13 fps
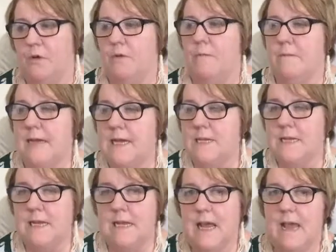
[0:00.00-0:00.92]
or a
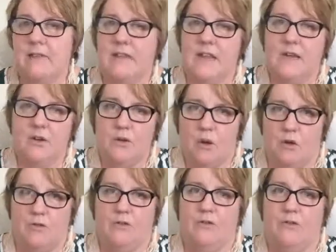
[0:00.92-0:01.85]
meeting and then not